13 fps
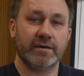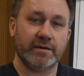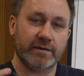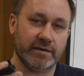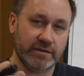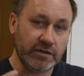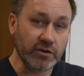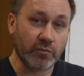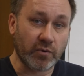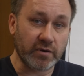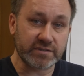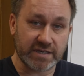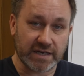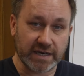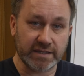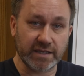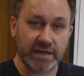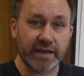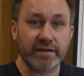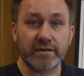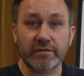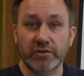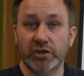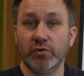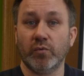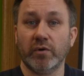and you are telling the lender that
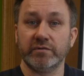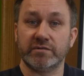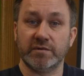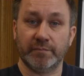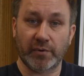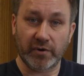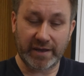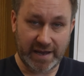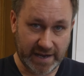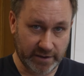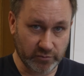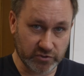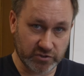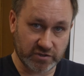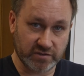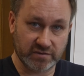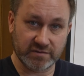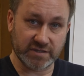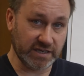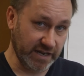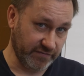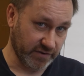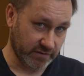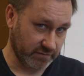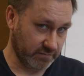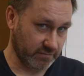you want to buy a house to live
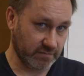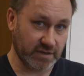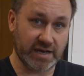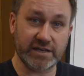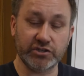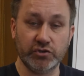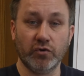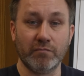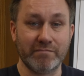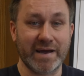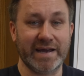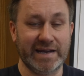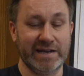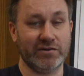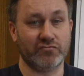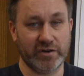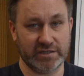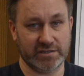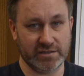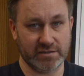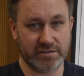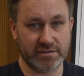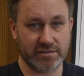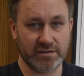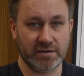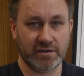in as your main
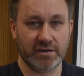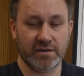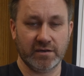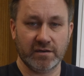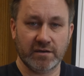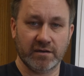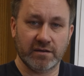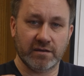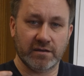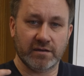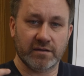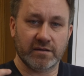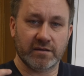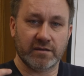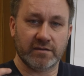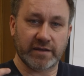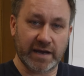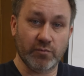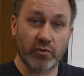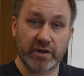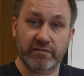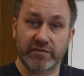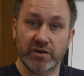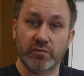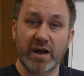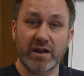residence. They will give
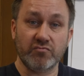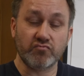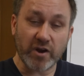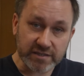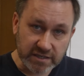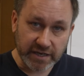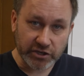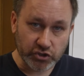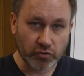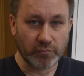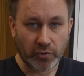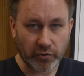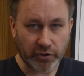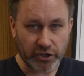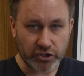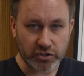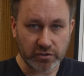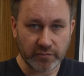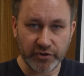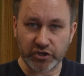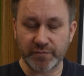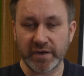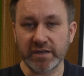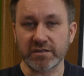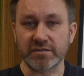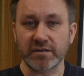you a residential mortgage, which
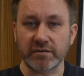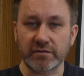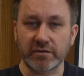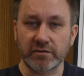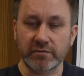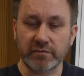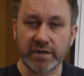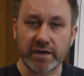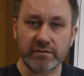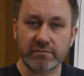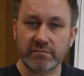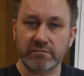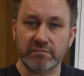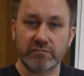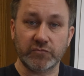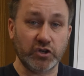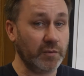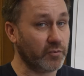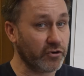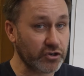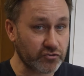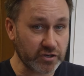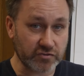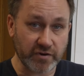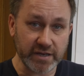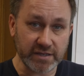means that you get cheaper
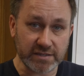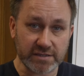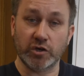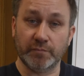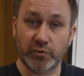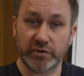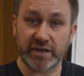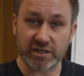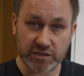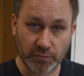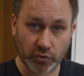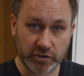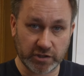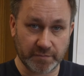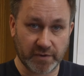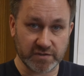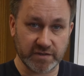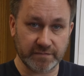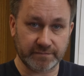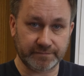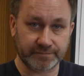interest rates. You can put down a smaller deposit.